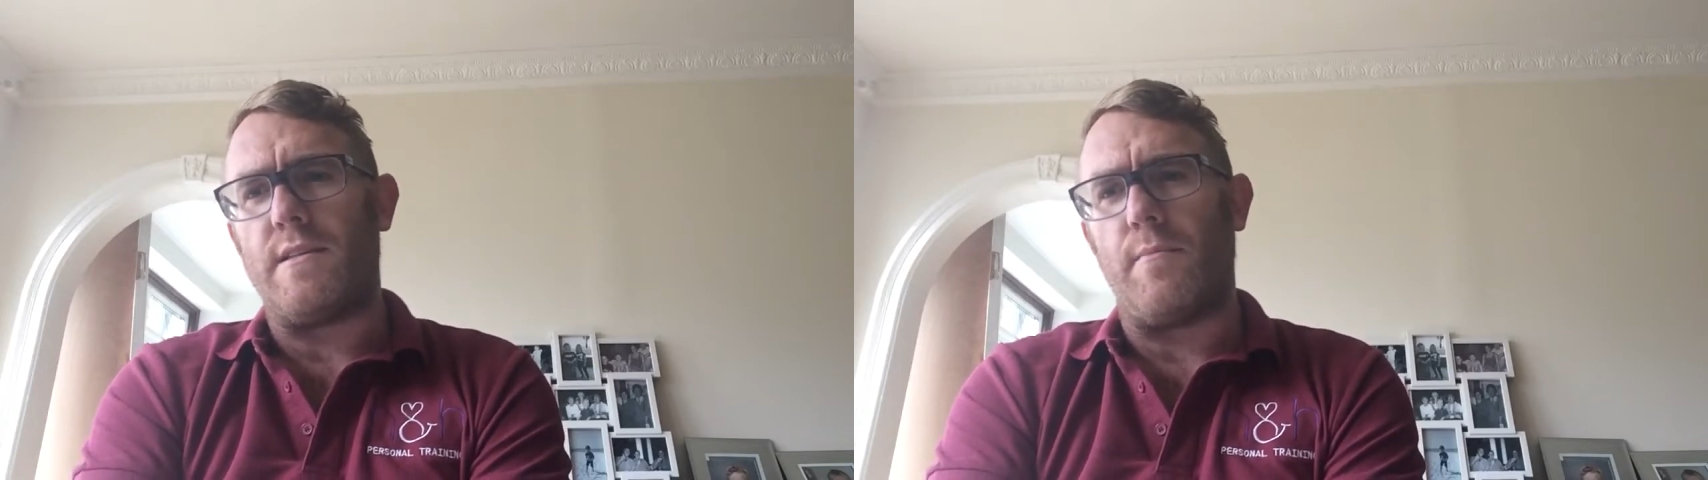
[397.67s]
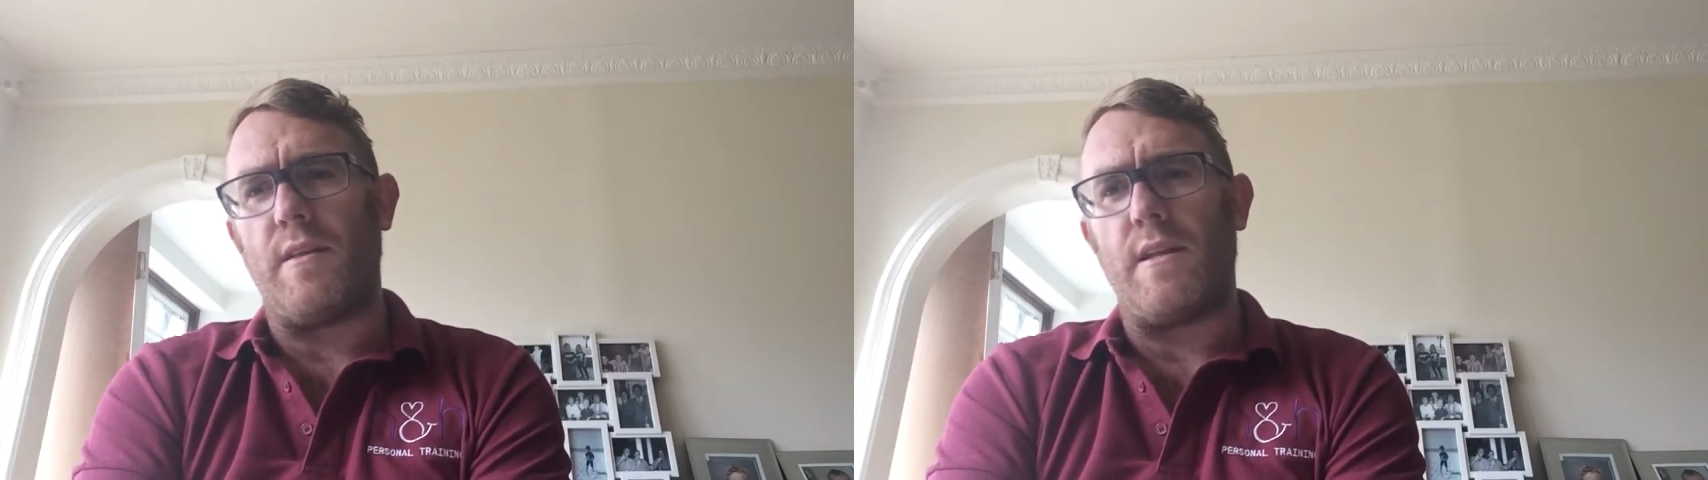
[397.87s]

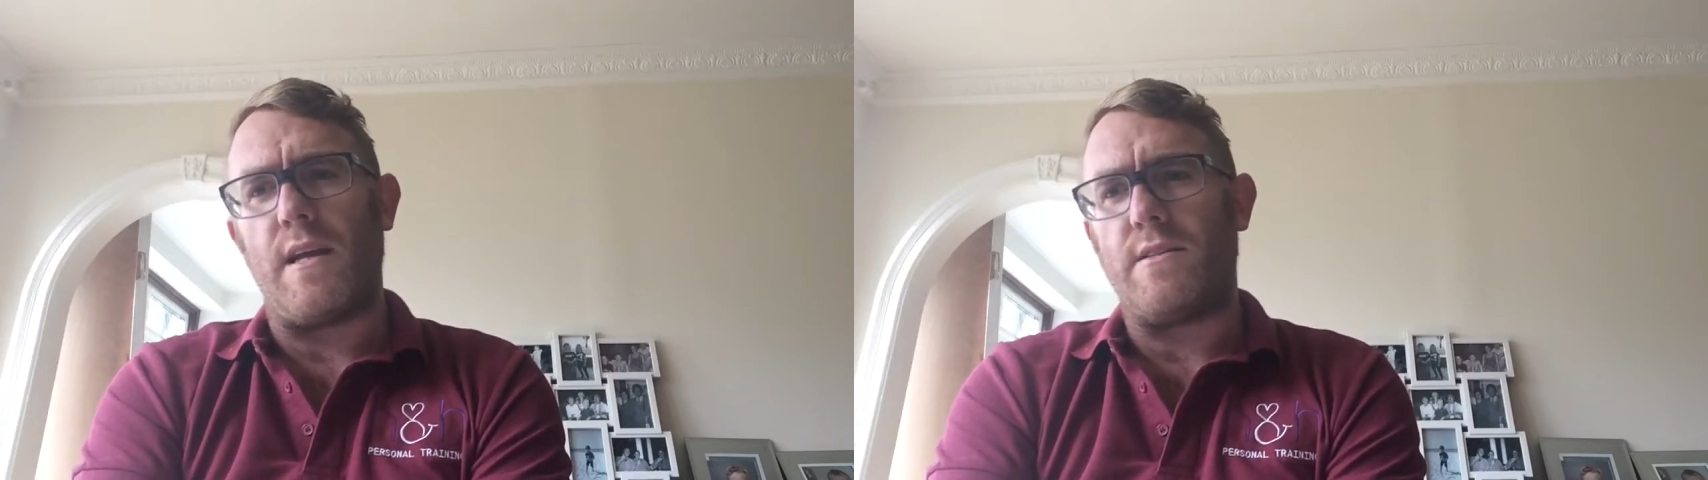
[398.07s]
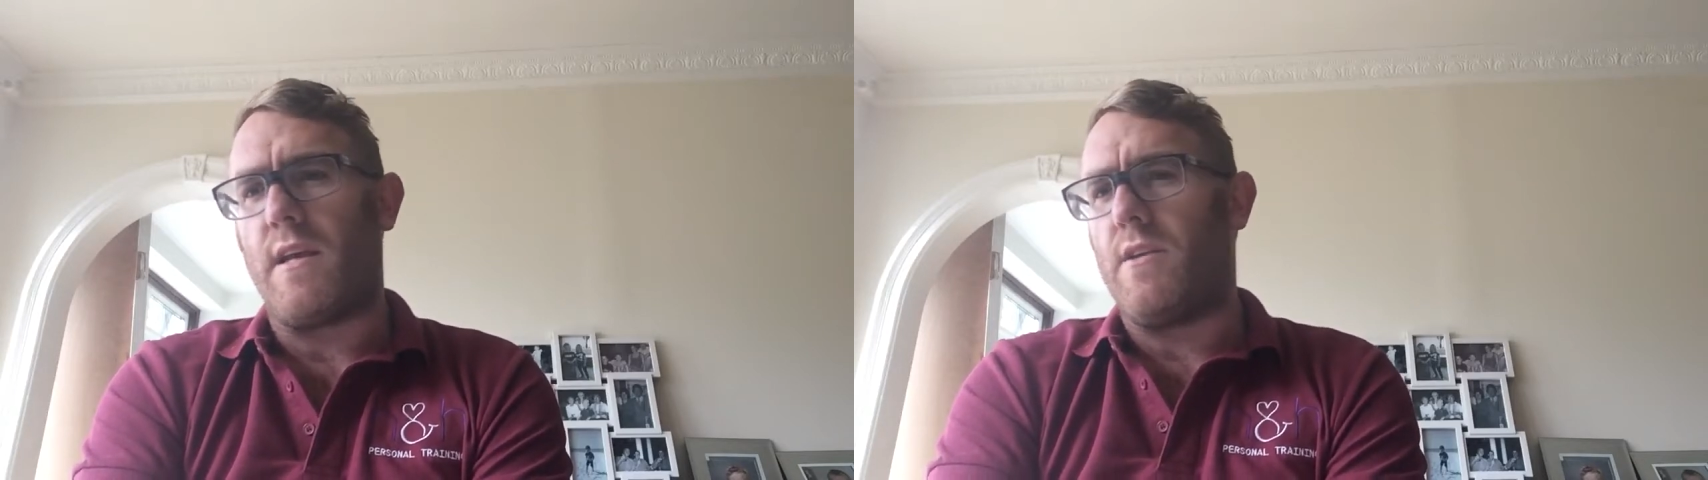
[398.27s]
something
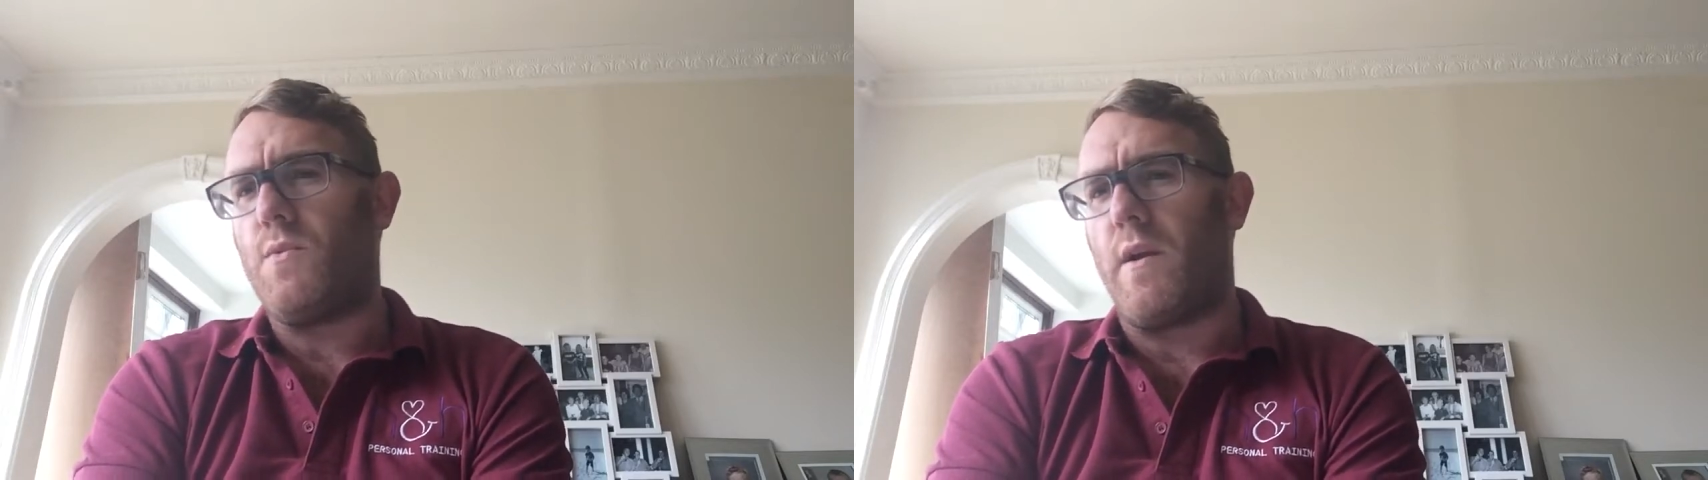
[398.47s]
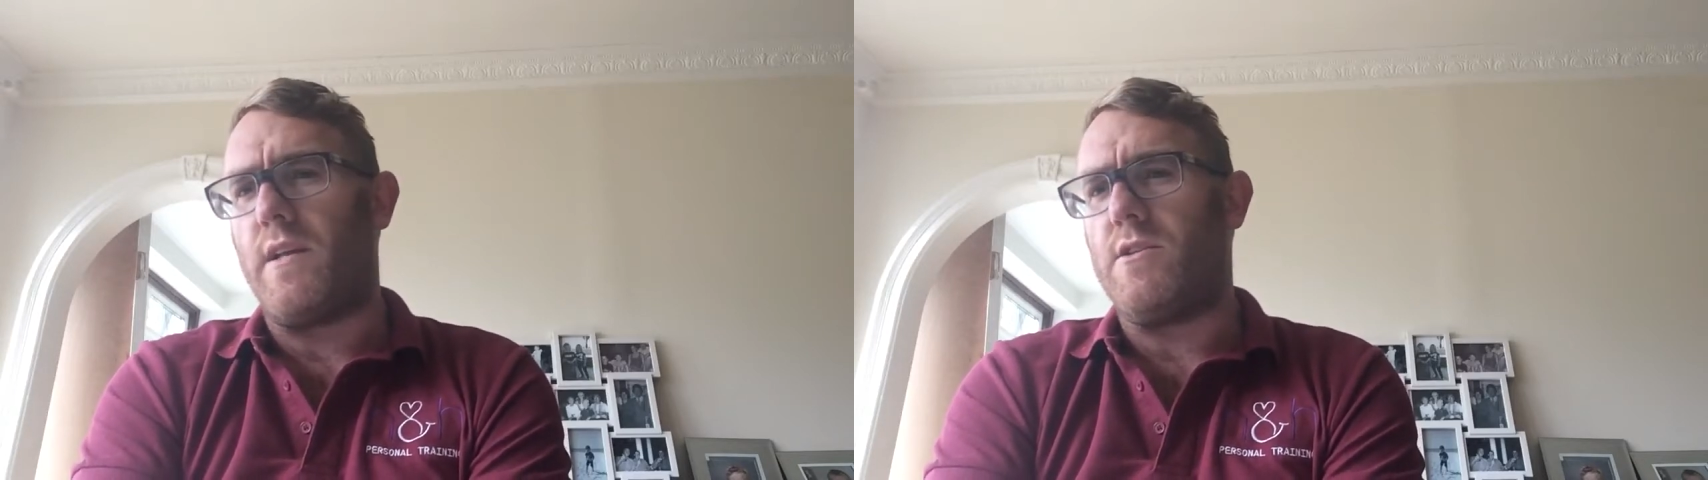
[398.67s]
that's say
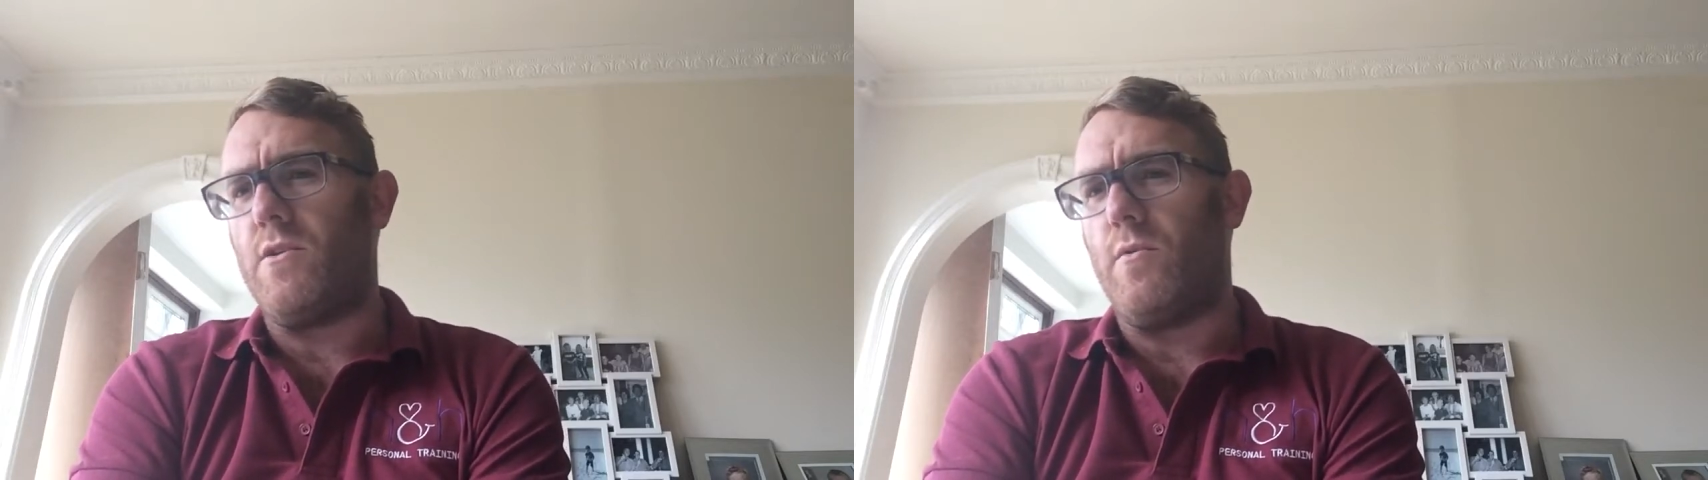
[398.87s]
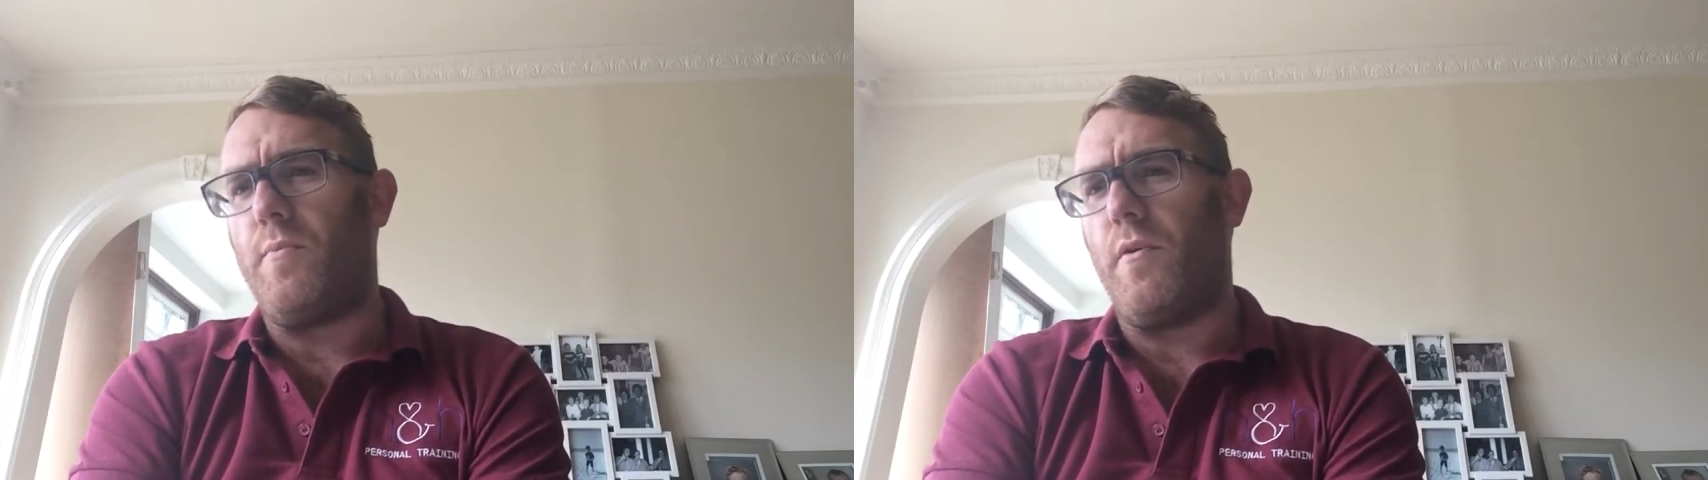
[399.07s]

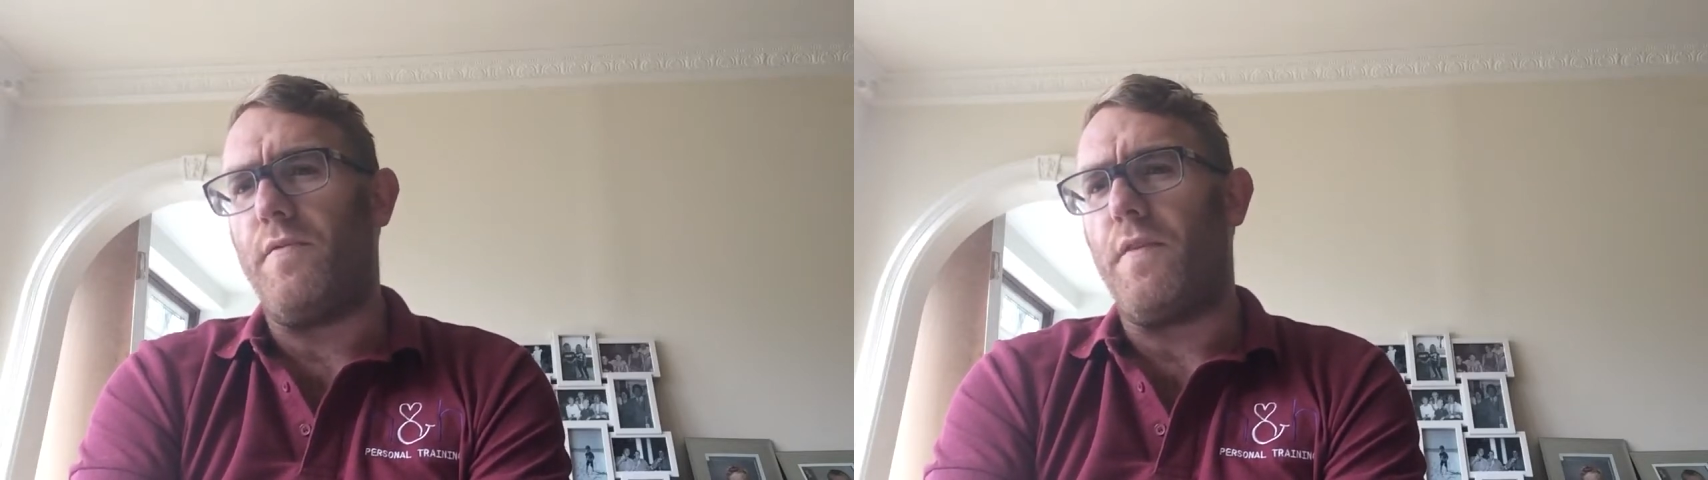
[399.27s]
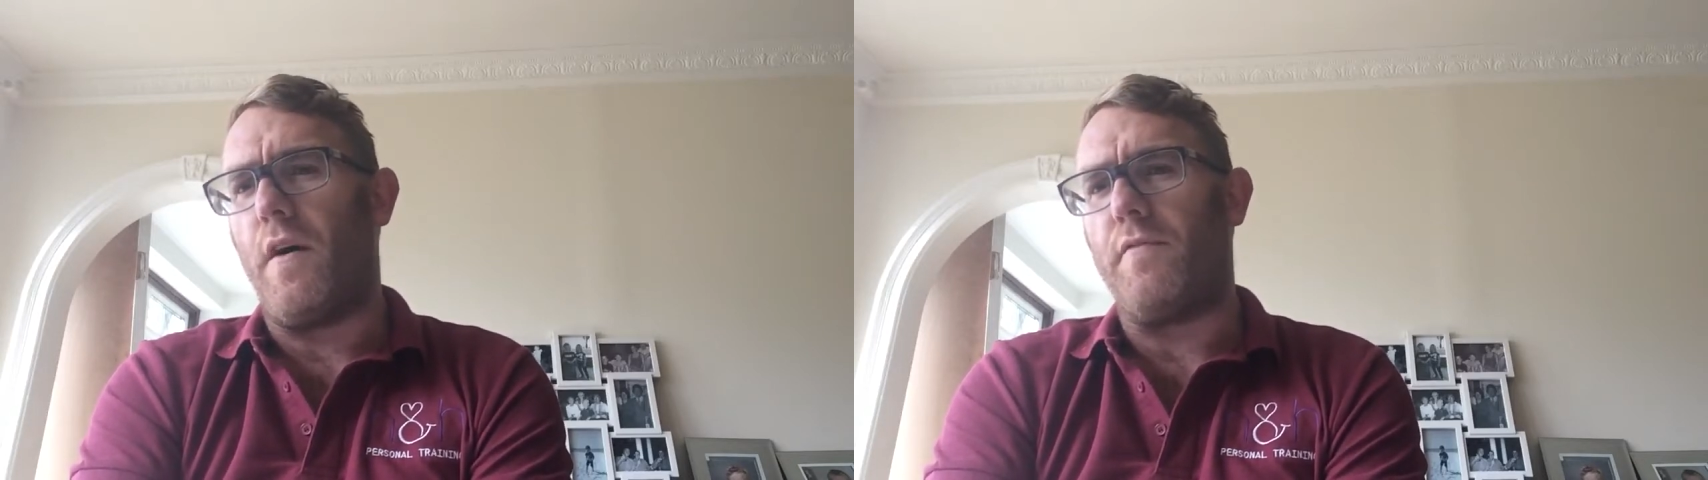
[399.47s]

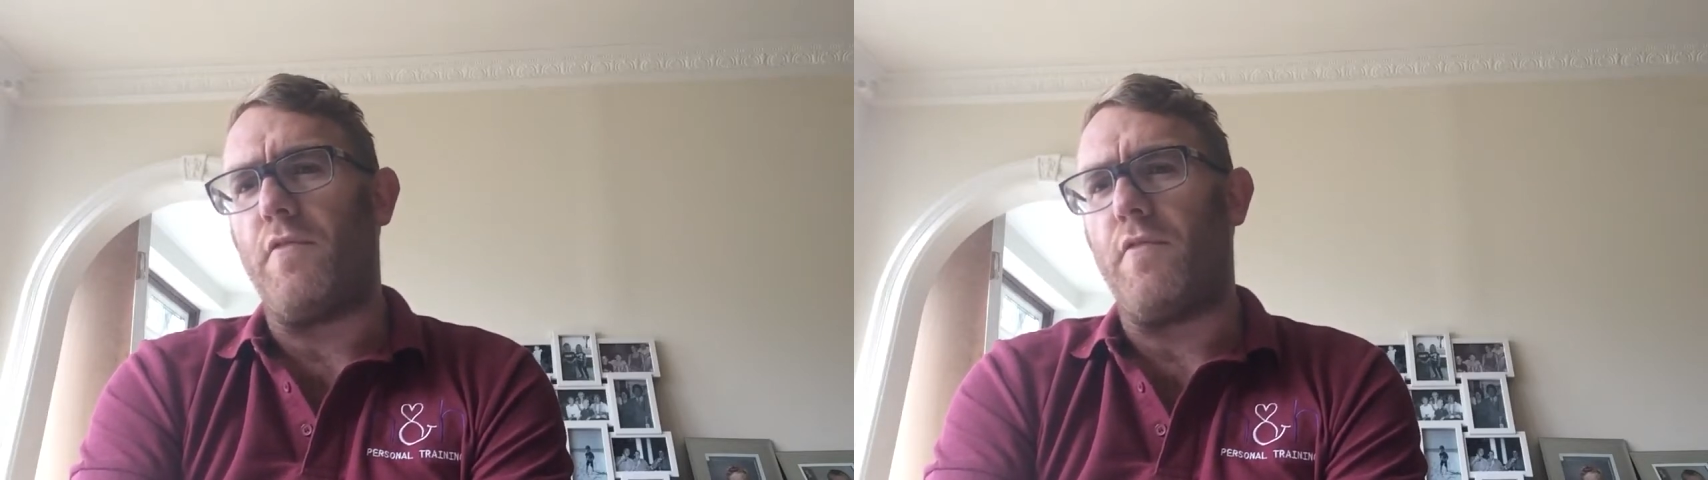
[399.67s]
22.5